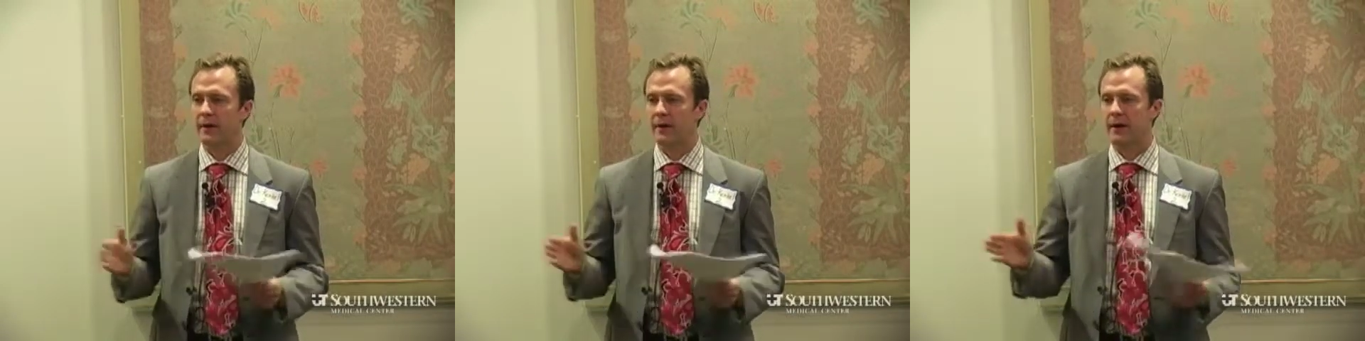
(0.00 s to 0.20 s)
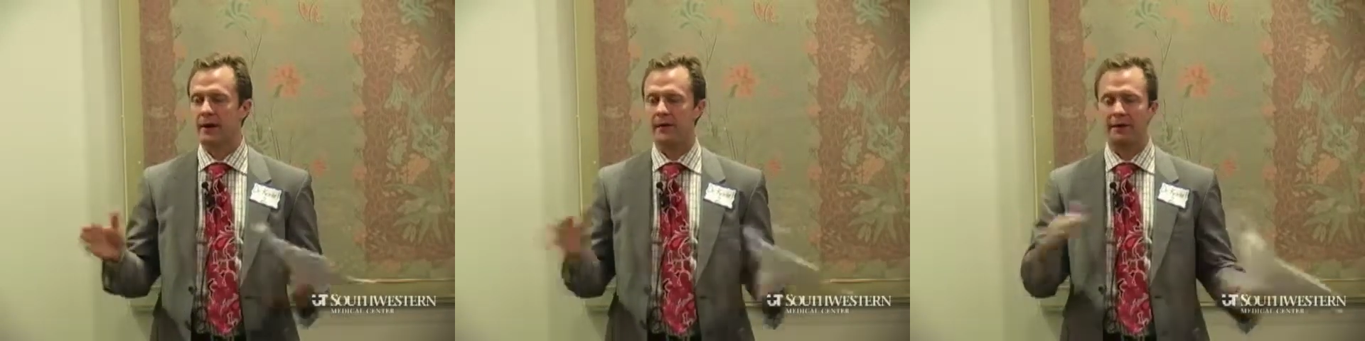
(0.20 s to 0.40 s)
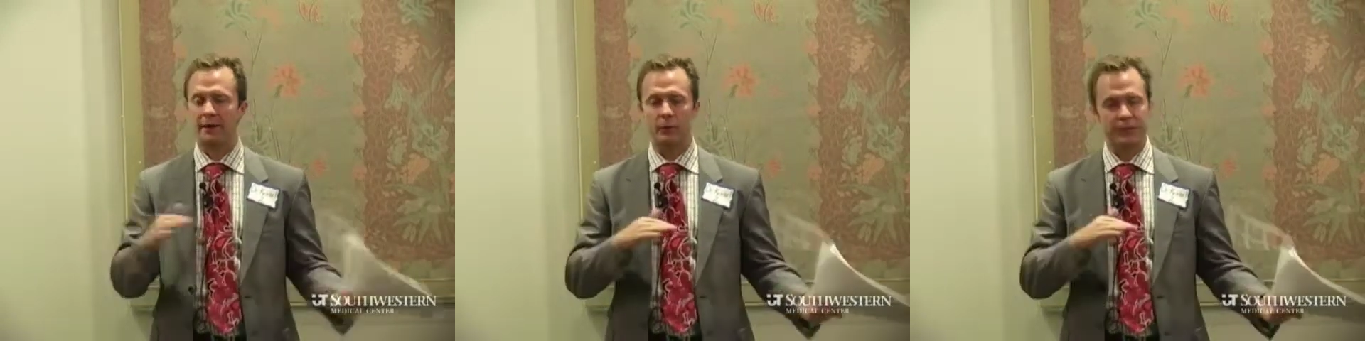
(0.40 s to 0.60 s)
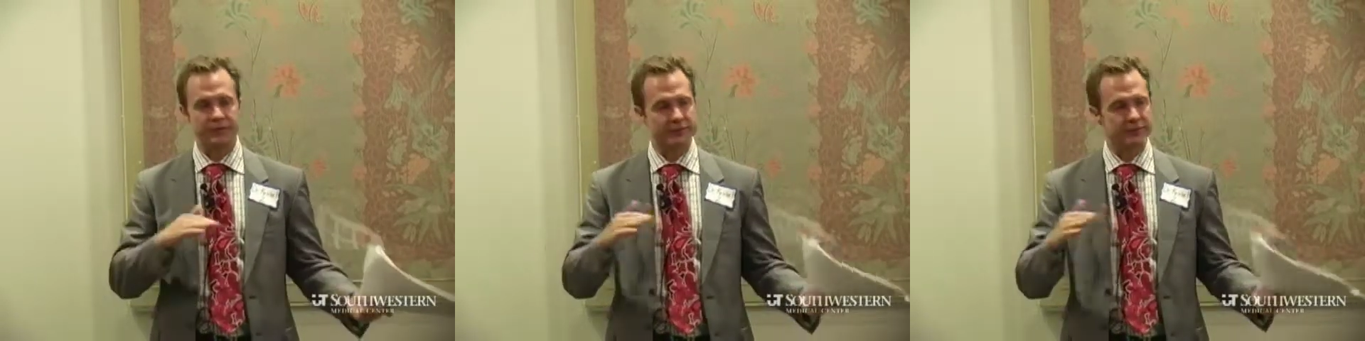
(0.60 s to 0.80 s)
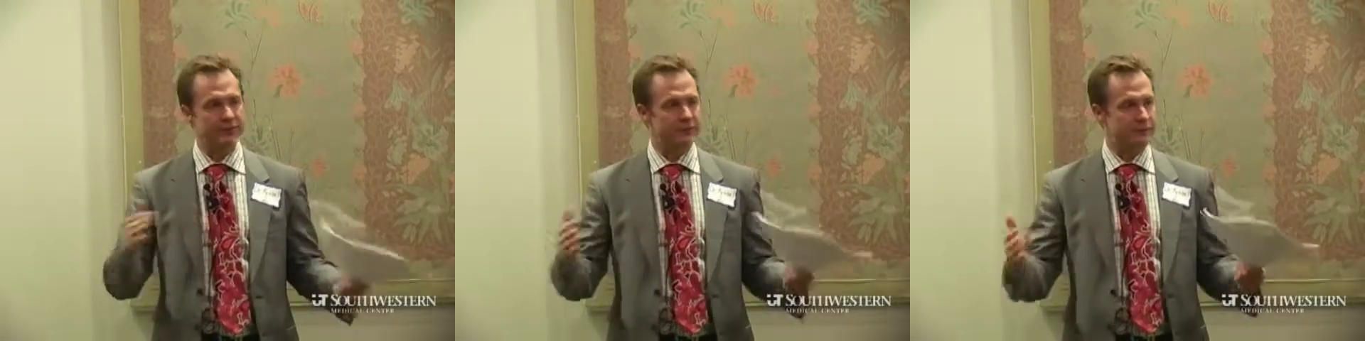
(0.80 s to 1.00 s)
And I think we've
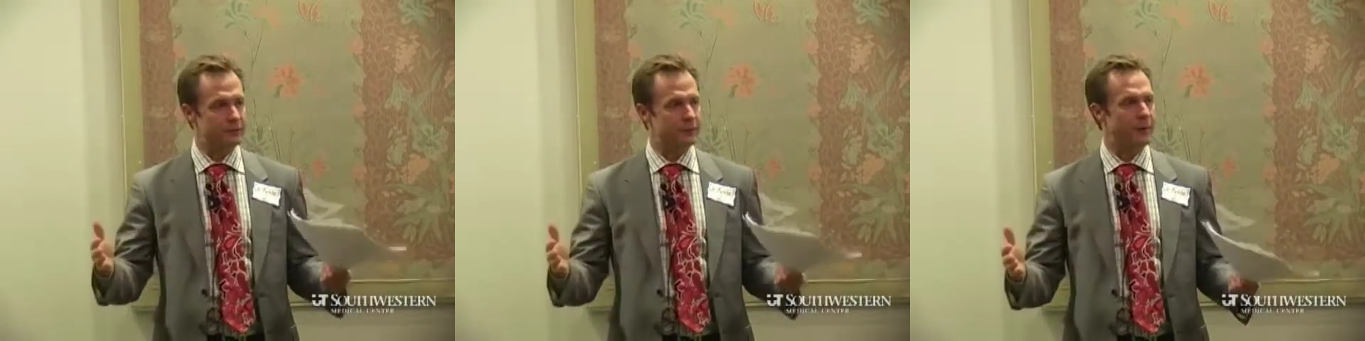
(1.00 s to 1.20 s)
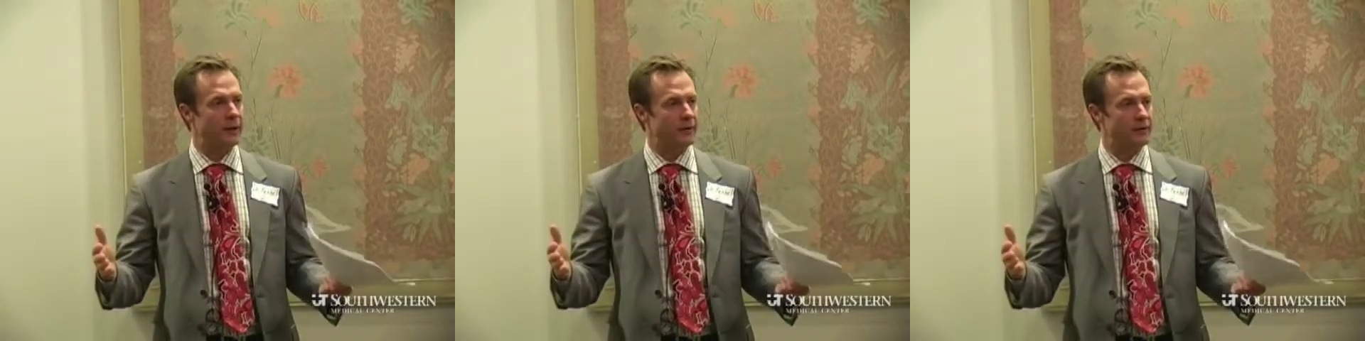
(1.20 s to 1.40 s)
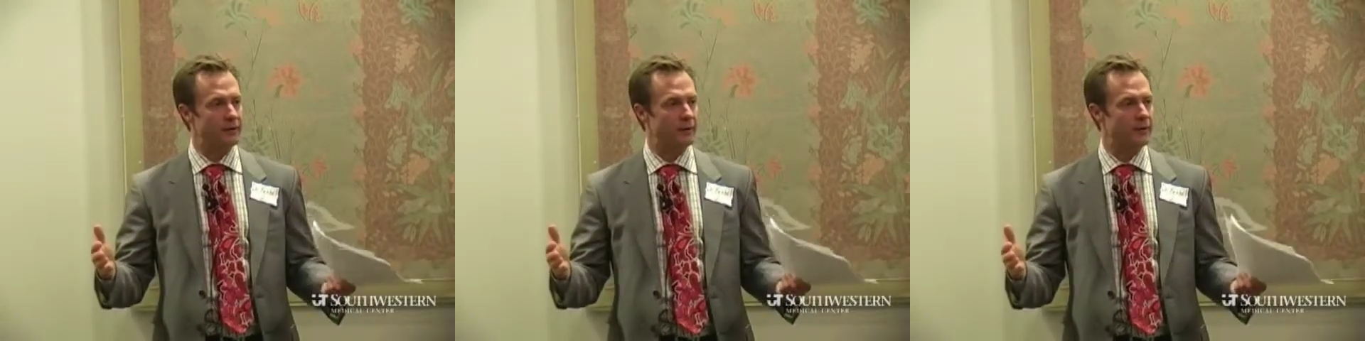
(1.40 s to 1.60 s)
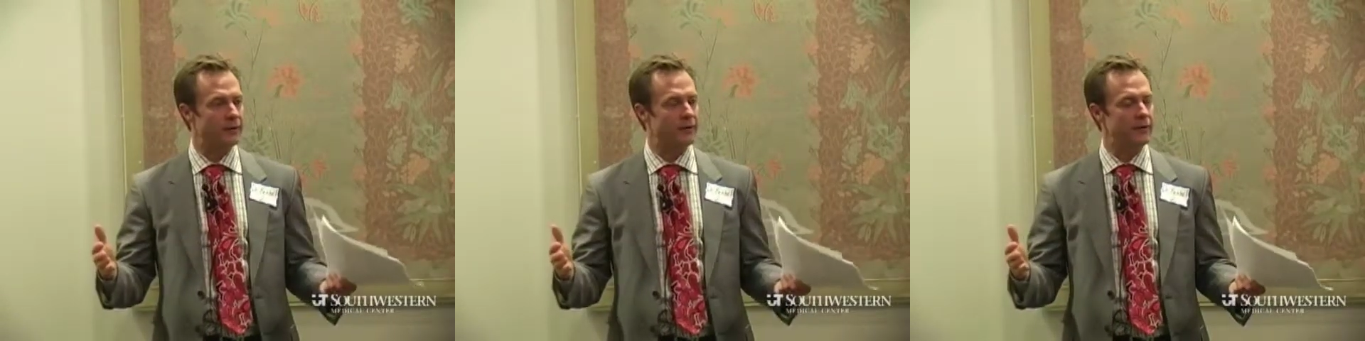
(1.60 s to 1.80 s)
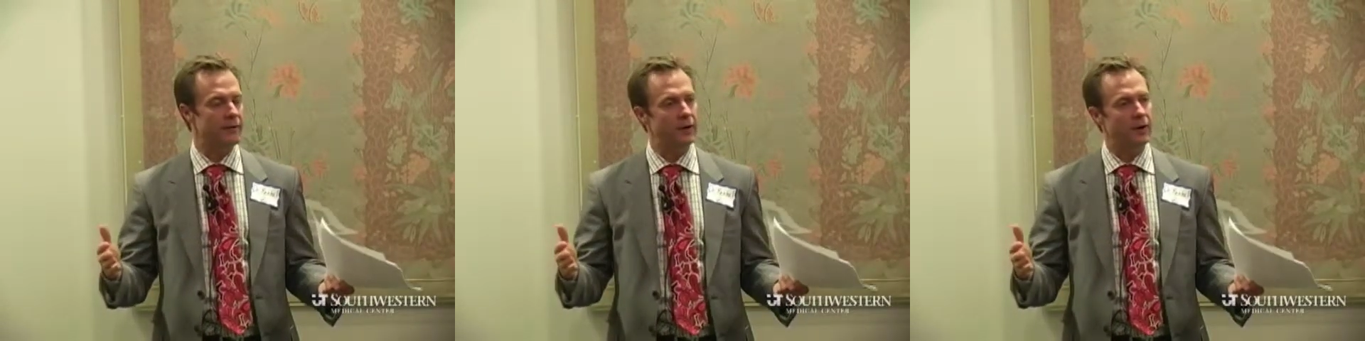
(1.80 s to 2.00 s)
seen the spectrum
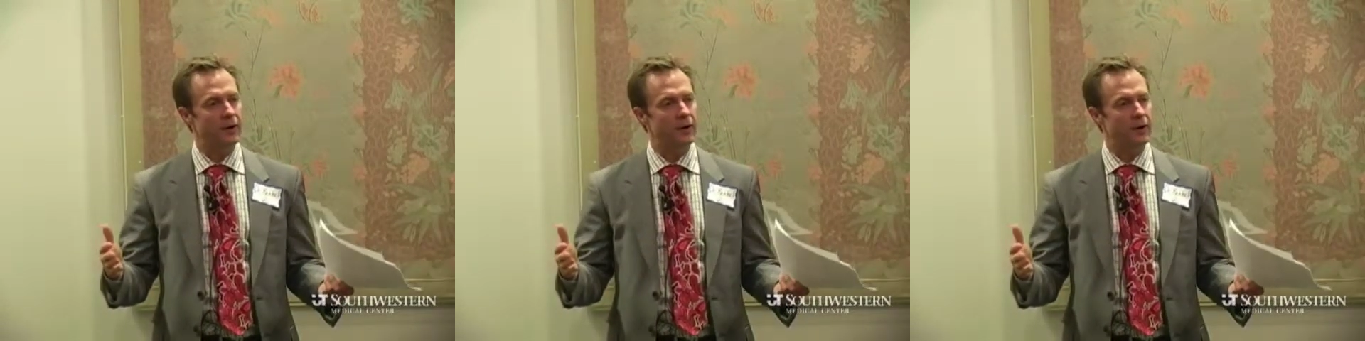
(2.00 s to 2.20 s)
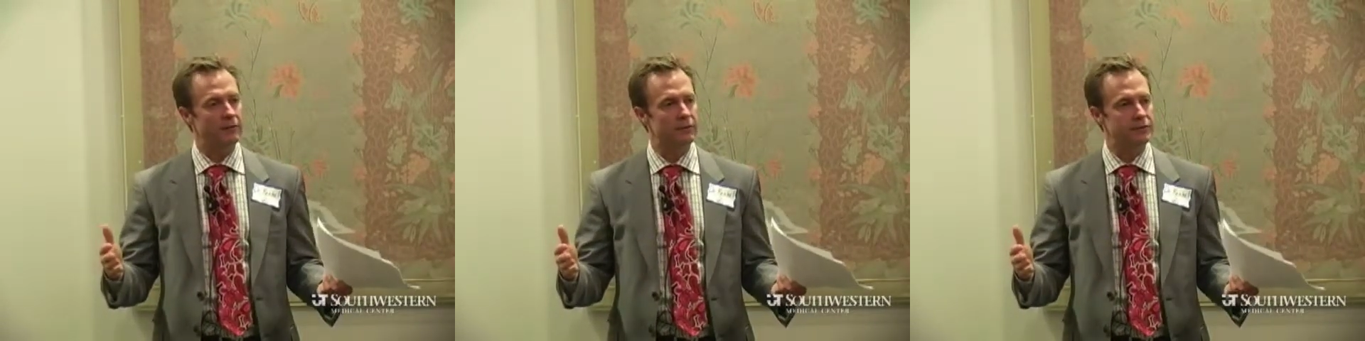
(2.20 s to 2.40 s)
of